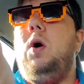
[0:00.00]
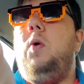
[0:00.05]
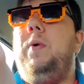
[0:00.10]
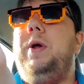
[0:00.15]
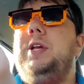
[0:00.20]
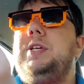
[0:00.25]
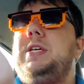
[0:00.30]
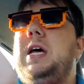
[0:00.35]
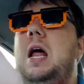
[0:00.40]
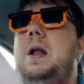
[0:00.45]

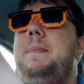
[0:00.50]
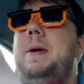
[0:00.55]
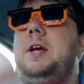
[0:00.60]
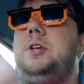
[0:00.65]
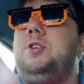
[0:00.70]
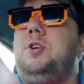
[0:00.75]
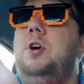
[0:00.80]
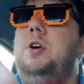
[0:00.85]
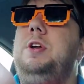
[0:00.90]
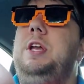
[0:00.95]
We just got to make
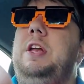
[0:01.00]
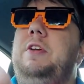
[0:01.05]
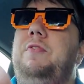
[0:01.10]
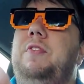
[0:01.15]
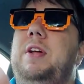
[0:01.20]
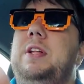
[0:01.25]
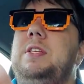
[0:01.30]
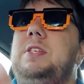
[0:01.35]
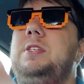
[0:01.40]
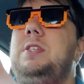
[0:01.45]
sure our
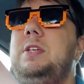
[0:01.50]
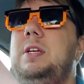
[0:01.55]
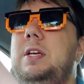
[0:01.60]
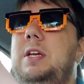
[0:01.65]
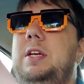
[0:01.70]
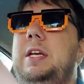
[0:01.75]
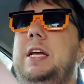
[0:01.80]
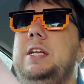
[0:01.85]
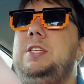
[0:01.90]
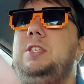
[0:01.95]
defense
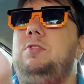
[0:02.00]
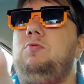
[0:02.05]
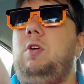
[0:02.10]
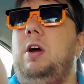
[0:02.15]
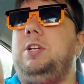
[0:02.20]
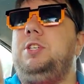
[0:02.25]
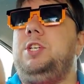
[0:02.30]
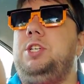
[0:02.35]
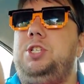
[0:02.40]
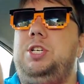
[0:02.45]
gets
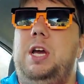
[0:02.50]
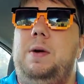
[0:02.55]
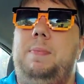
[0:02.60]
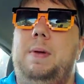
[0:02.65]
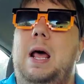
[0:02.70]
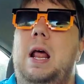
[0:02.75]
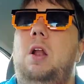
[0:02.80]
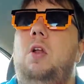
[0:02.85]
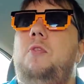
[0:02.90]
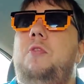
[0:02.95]
right to ship.
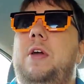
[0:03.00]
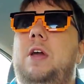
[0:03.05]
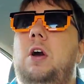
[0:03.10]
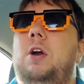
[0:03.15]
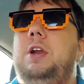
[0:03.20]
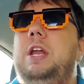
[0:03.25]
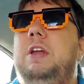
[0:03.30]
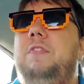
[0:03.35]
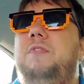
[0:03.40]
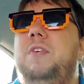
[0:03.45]
And I don't think
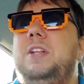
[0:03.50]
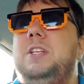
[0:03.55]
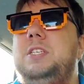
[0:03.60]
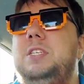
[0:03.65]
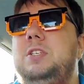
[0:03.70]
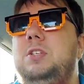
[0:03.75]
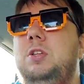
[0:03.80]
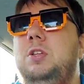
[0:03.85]
our defense is